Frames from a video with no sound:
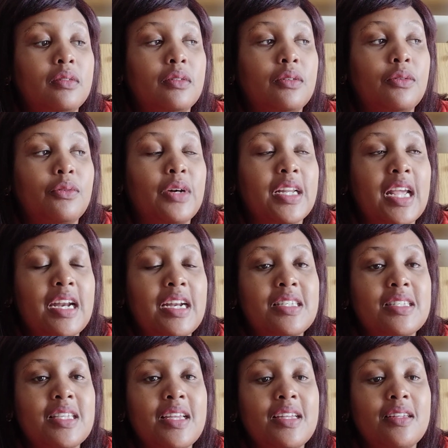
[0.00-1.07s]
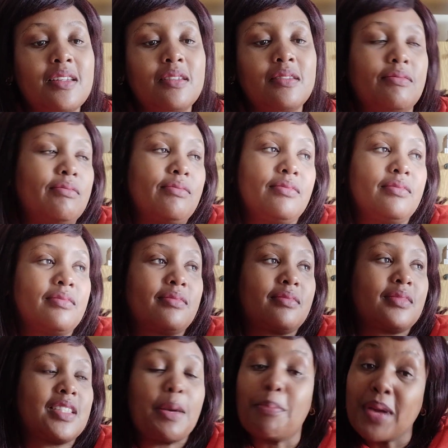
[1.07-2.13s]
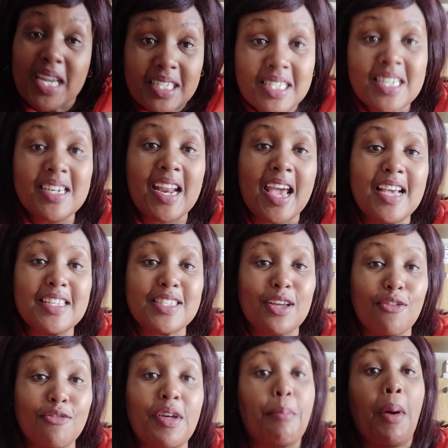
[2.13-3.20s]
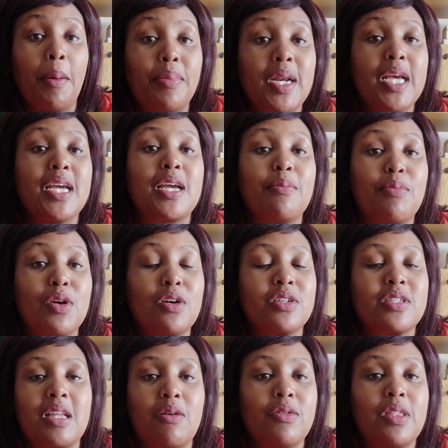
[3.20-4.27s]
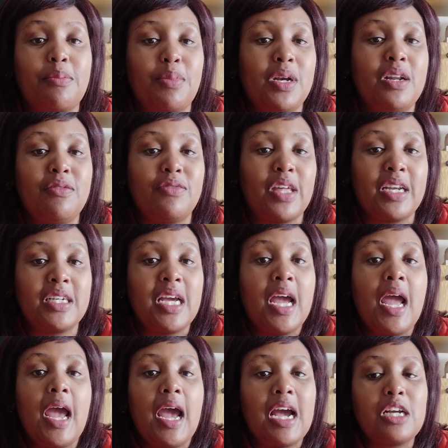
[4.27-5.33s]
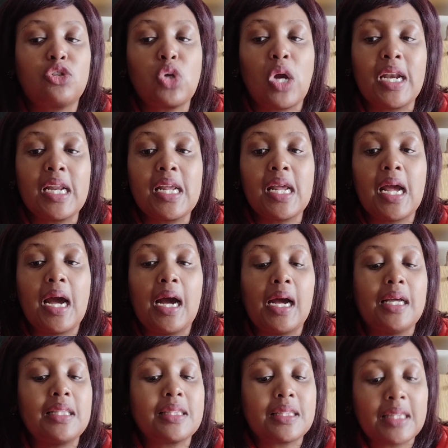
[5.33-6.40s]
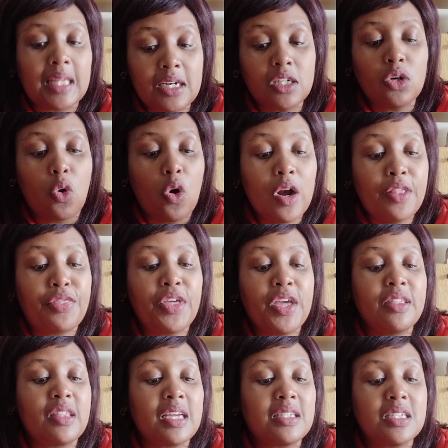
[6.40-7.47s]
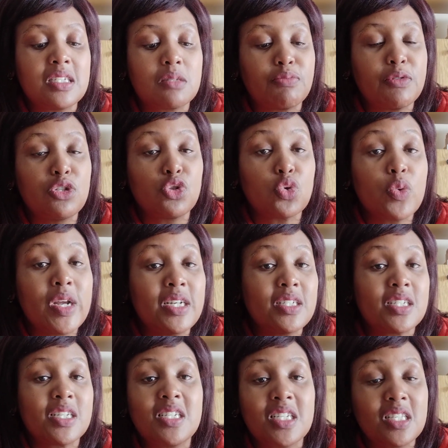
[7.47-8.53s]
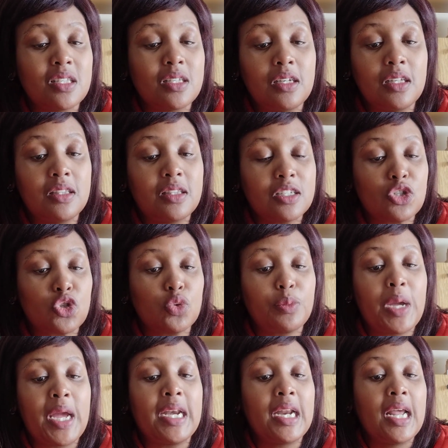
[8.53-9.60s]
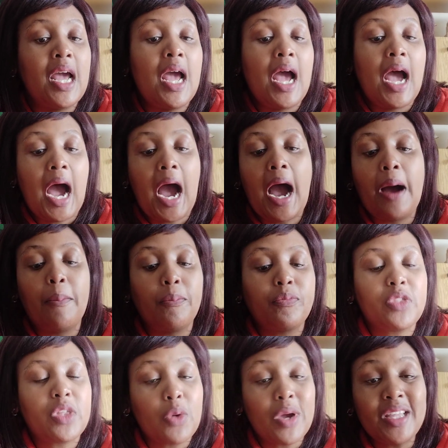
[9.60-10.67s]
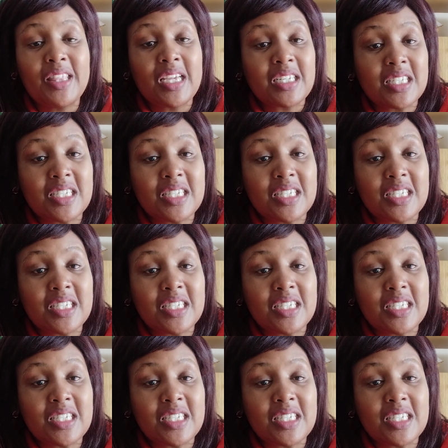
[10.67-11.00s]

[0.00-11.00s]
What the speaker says: what can I say, the pittiness of the public, because now they believe that actually that the whole thing that he's been doing, treating this woman the way that